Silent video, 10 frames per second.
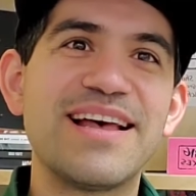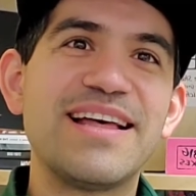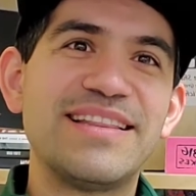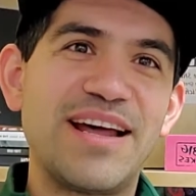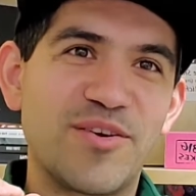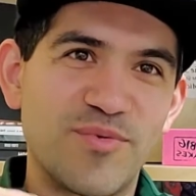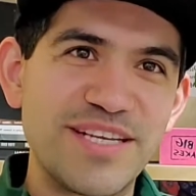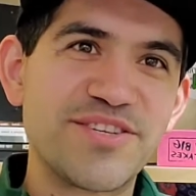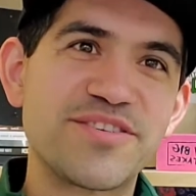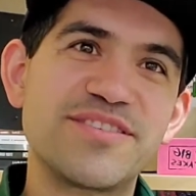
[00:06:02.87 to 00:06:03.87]
that are
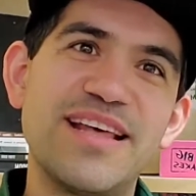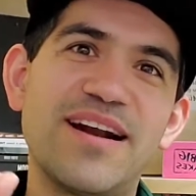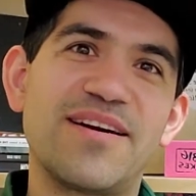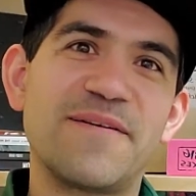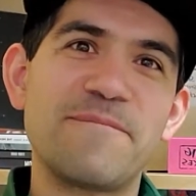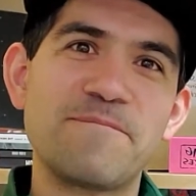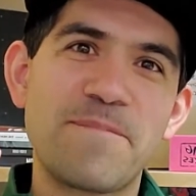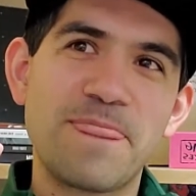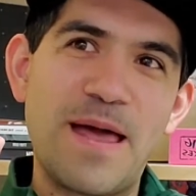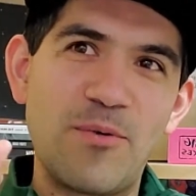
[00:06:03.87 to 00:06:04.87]
researched
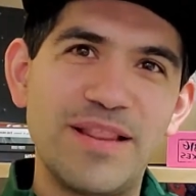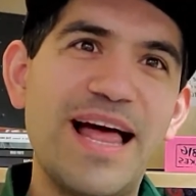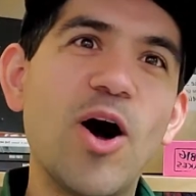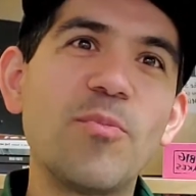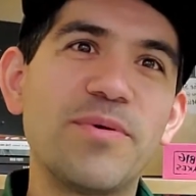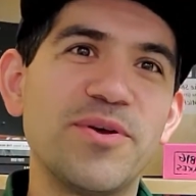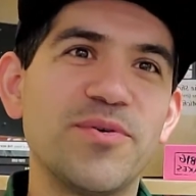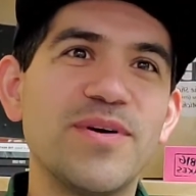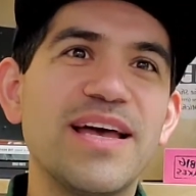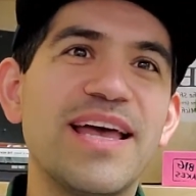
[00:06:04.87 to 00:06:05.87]
that will help you
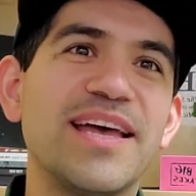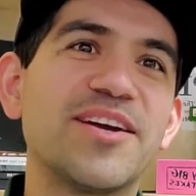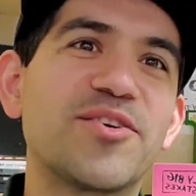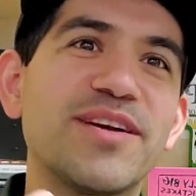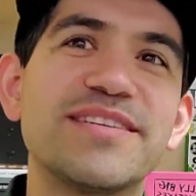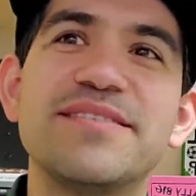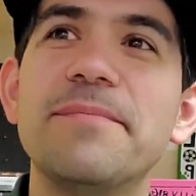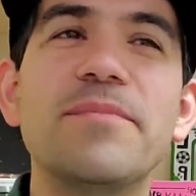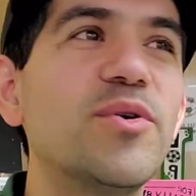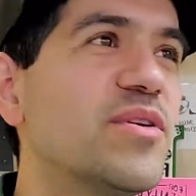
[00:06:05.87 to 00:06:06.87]
increase the
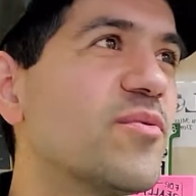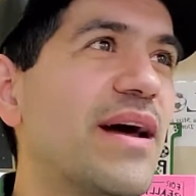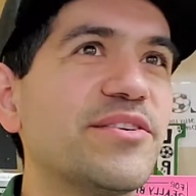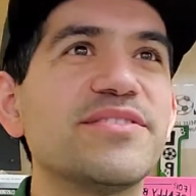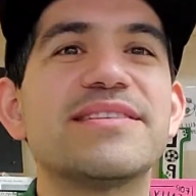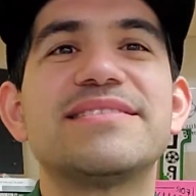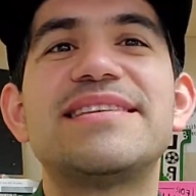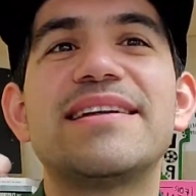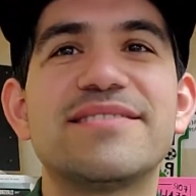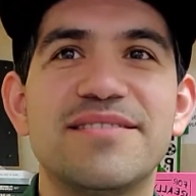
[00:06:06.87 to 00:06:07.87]
mood around you, the
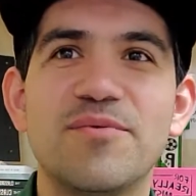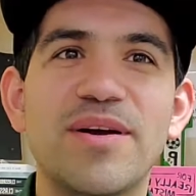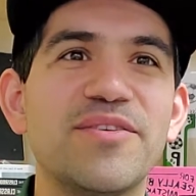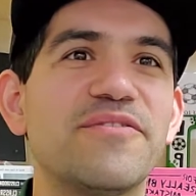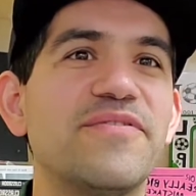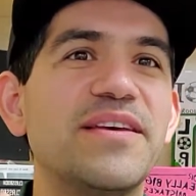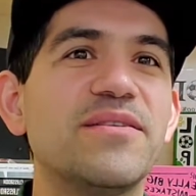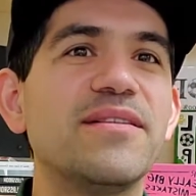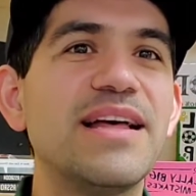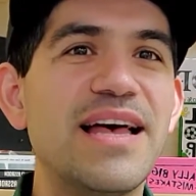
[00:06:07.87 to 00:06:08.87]
sense, the way you
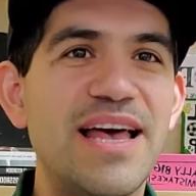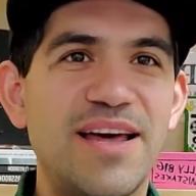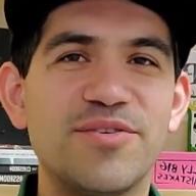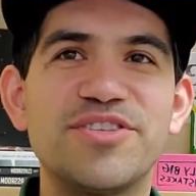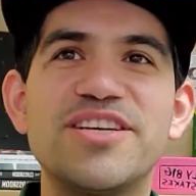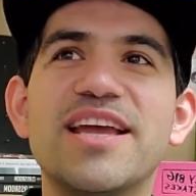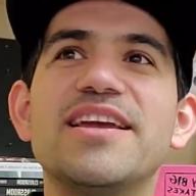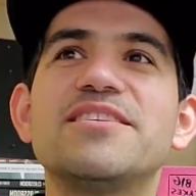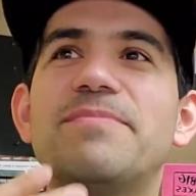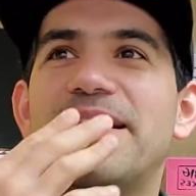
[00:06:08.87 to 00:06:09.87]
feel. It'll
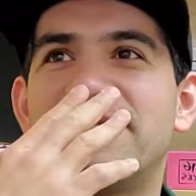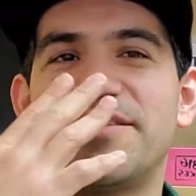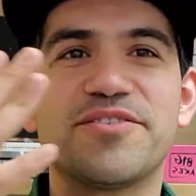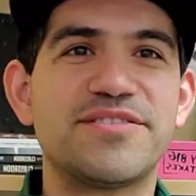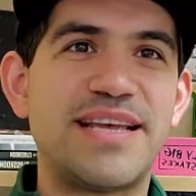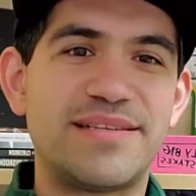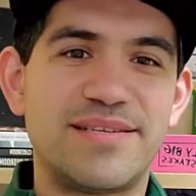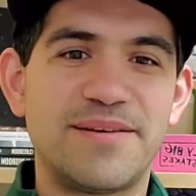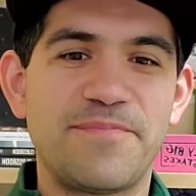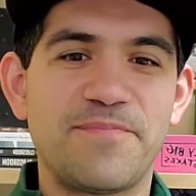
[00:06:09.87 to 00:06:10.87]
change based on your scent.
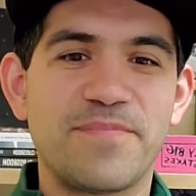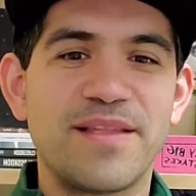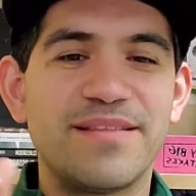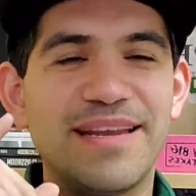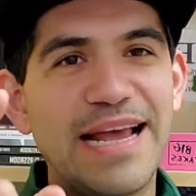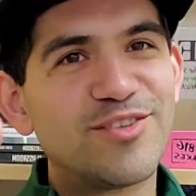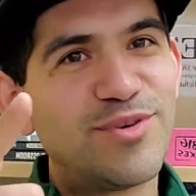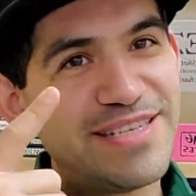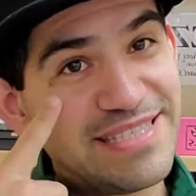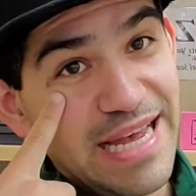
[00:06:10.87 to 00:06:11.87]
The next one
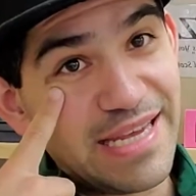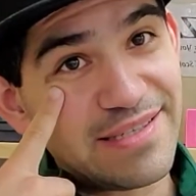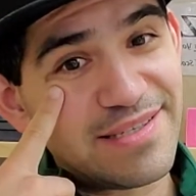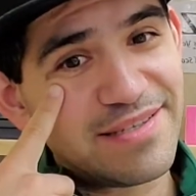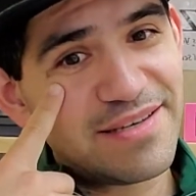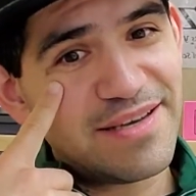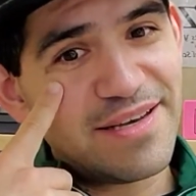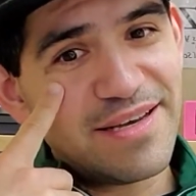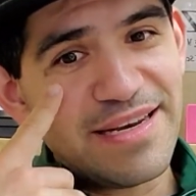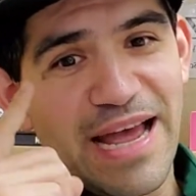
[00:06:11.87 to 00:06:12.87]
is sight.
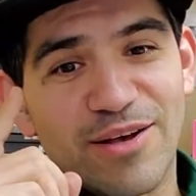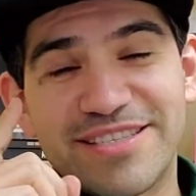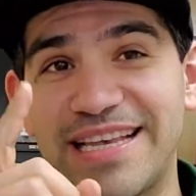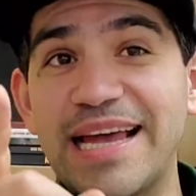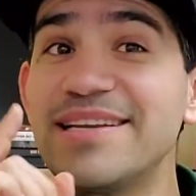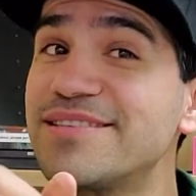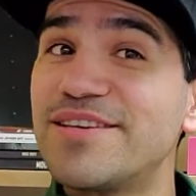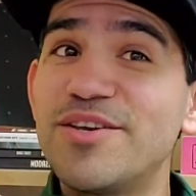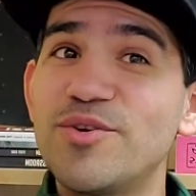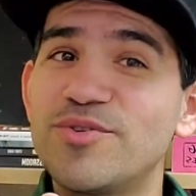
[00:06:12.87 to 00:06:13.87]
Now, sight is
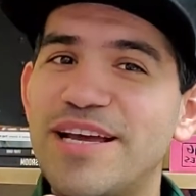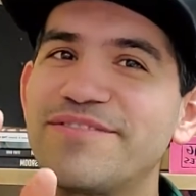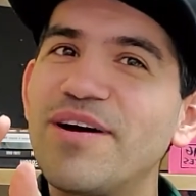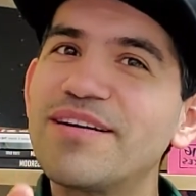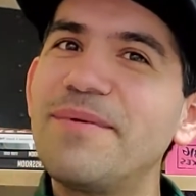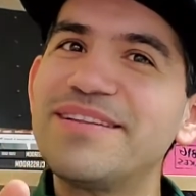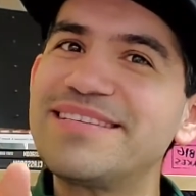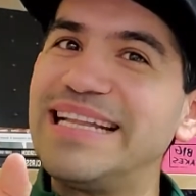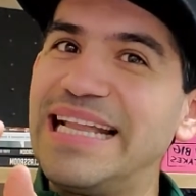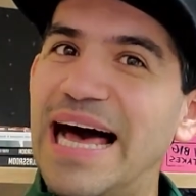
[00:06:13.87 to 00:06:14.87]
huge. I've talked about this
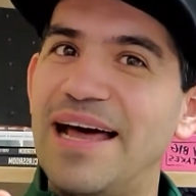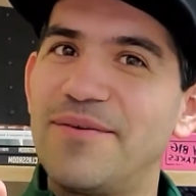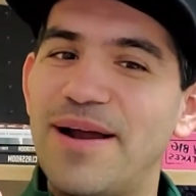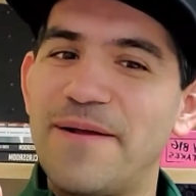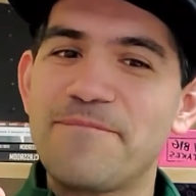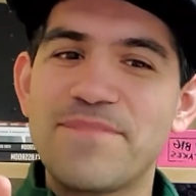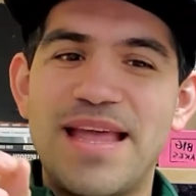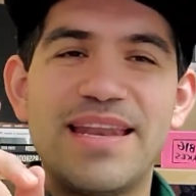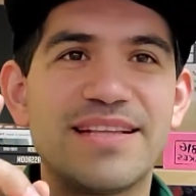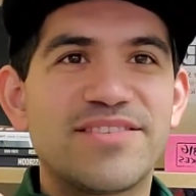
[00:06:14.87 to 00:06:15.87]
a lot, right?
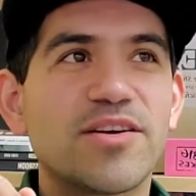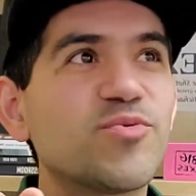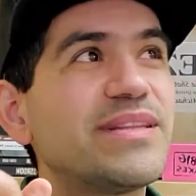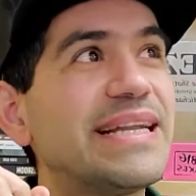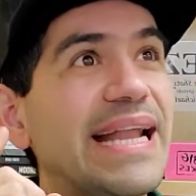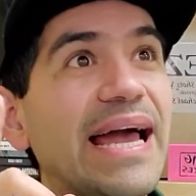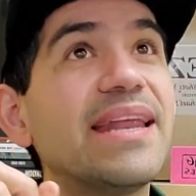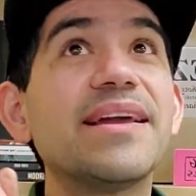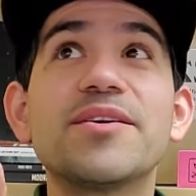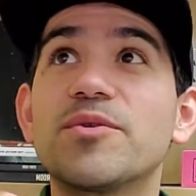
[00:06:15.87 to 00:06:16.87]
And it starts with the
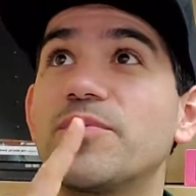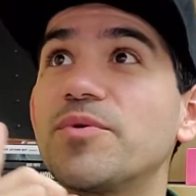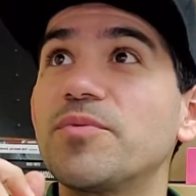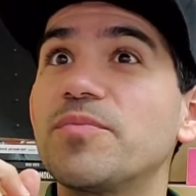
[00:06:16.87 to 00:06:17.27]
lighting in your room.